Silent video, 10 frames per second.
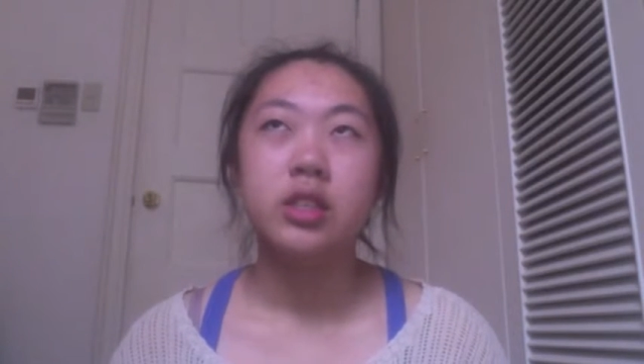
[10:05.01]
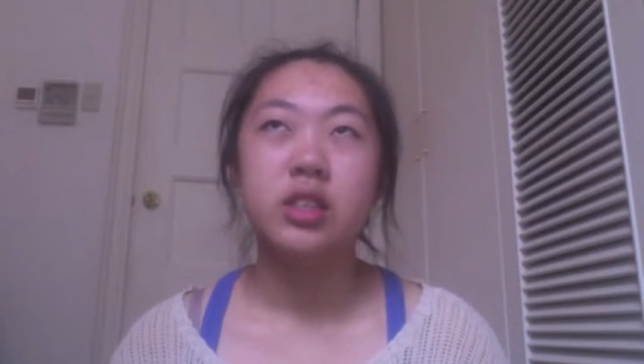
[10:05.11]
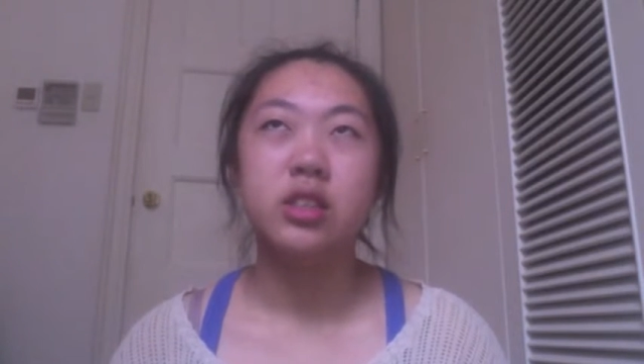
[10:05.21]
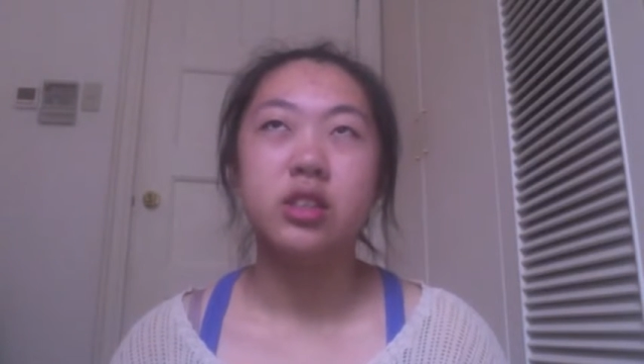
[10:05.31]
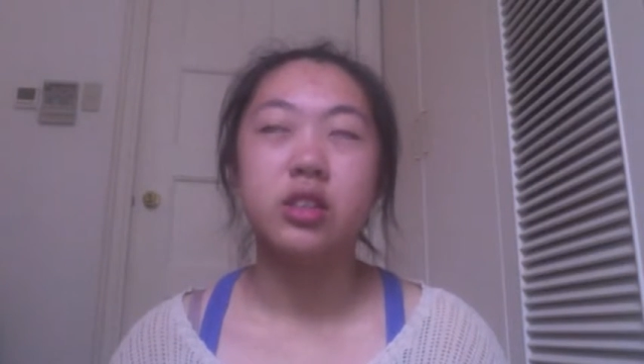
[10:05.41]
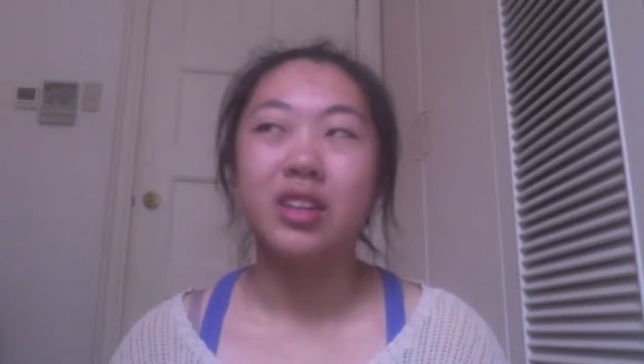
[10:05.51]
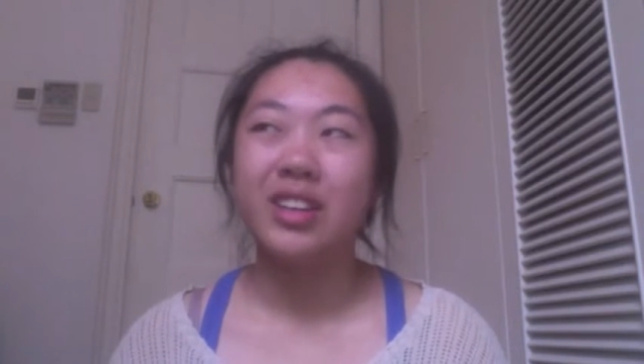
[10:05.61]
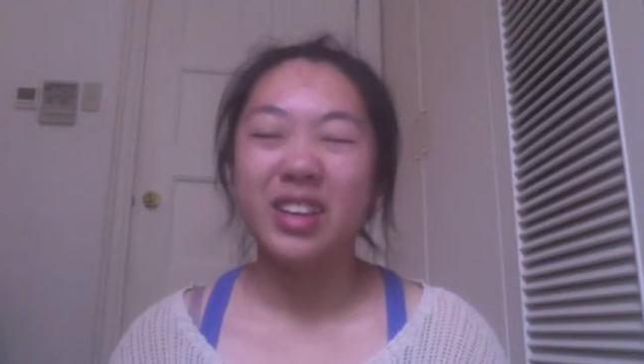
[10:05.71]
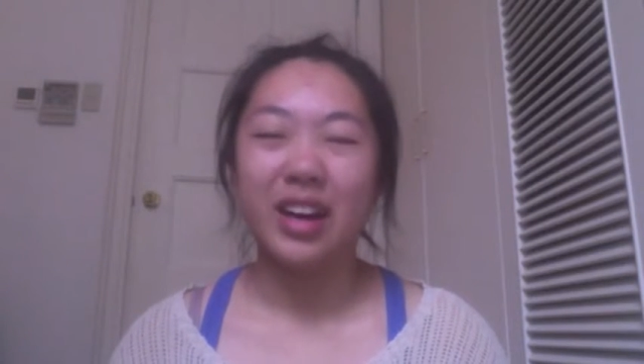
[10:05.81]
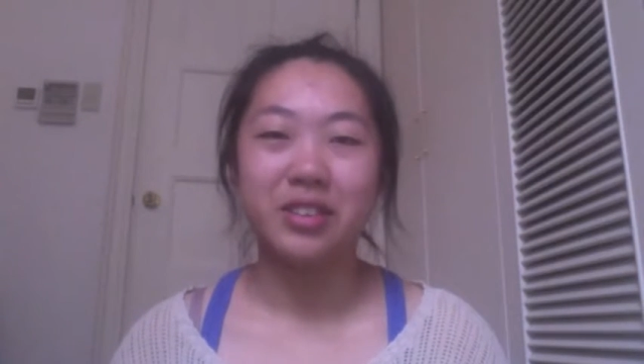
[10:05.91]

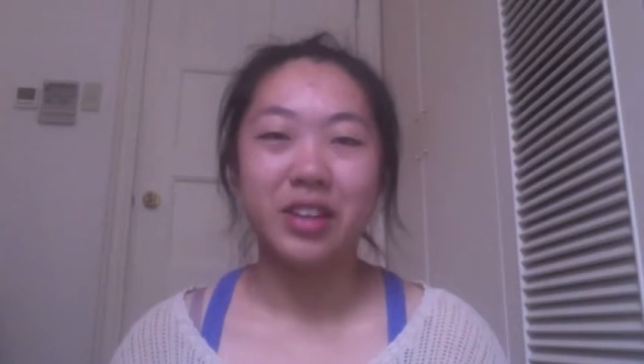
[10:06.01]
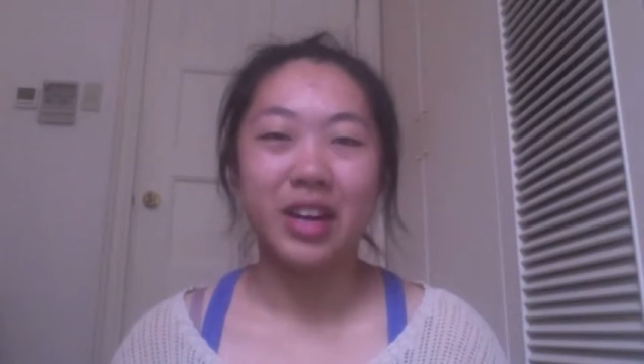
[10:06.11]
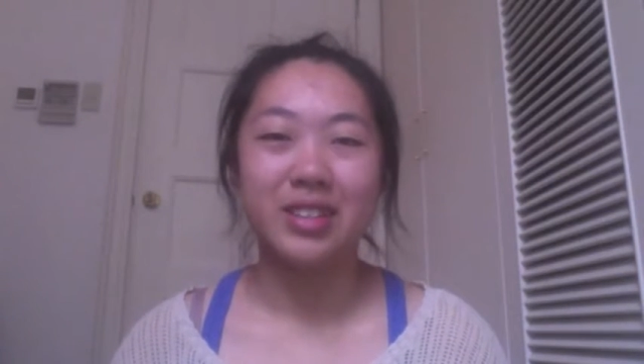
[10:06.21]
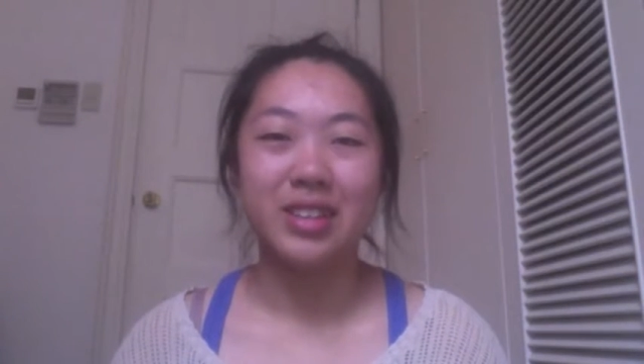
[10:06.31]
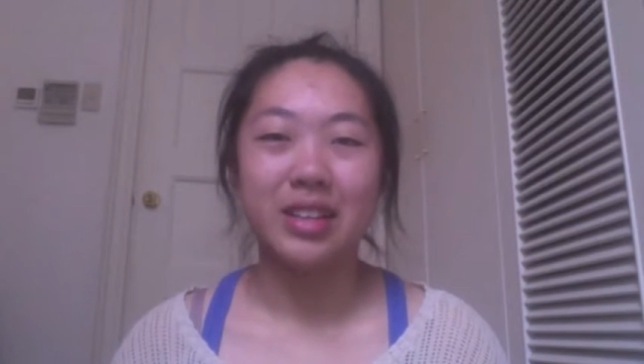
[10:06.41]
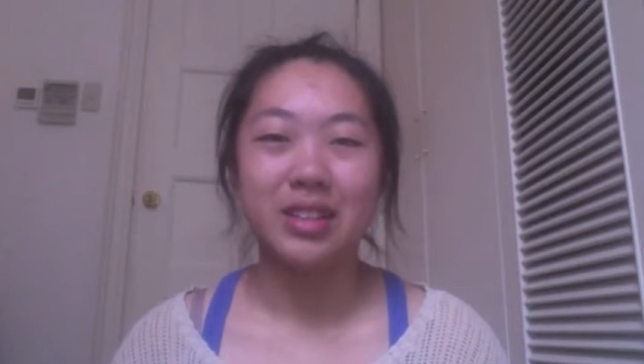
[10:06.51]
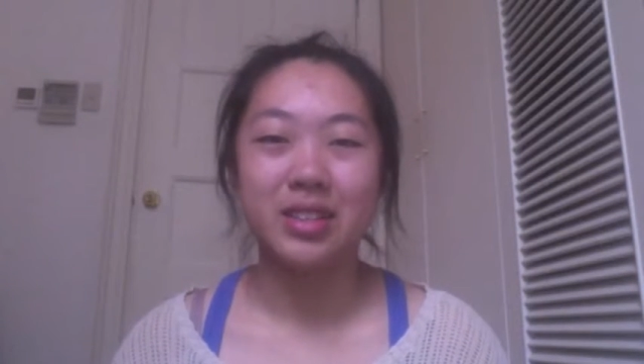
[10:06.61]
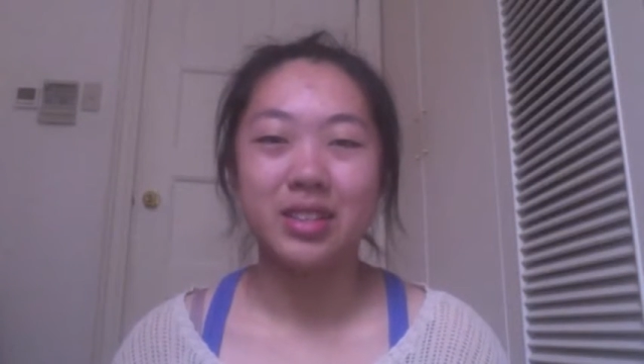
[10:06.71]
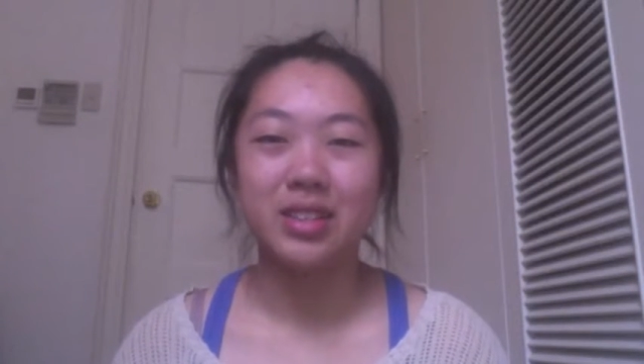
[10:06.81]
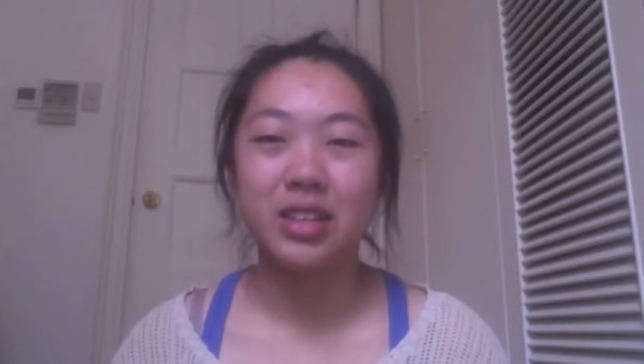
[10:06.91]
I don't know how to say this
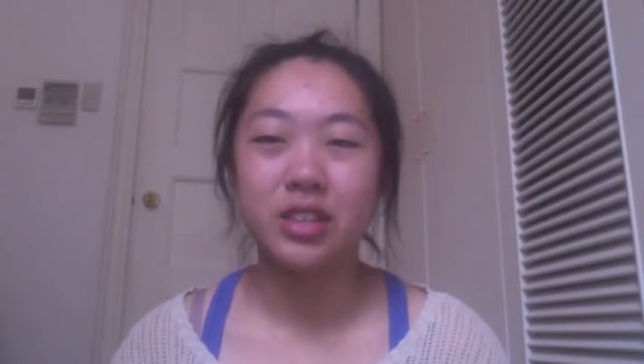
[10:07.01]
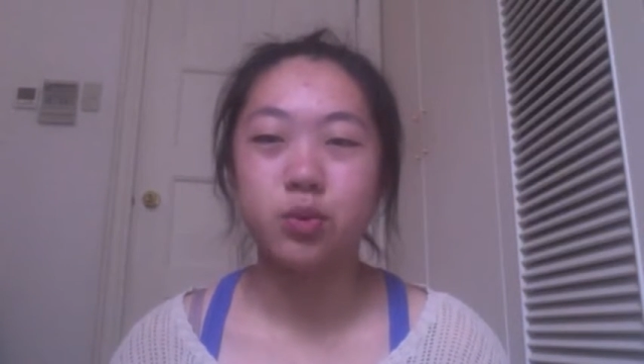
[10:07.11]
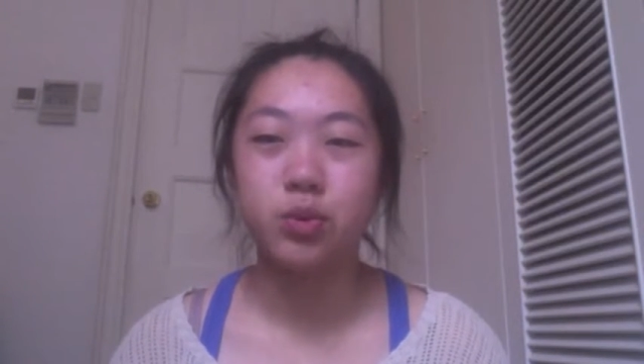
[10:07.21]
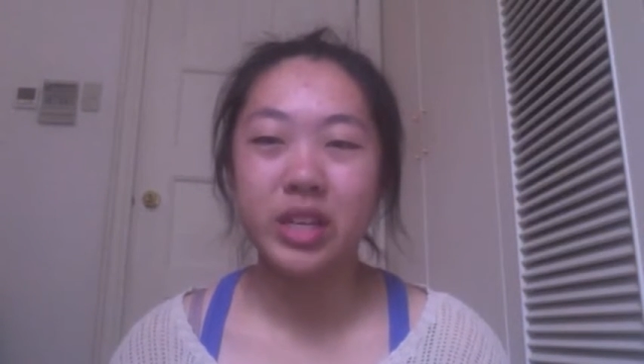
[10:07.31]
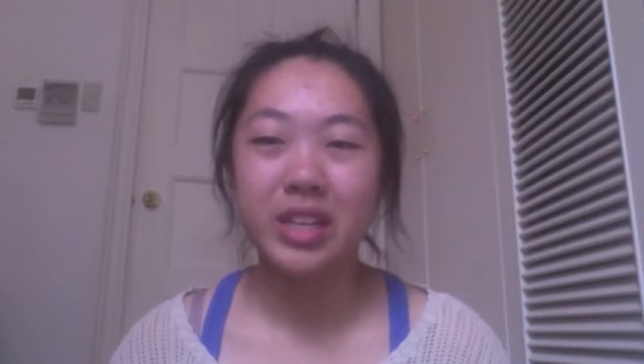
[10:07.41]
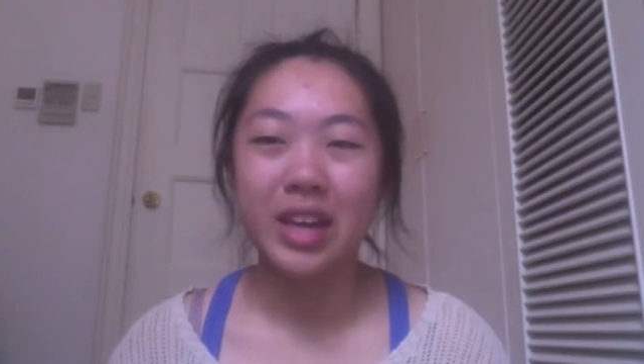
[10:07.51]
because it's really,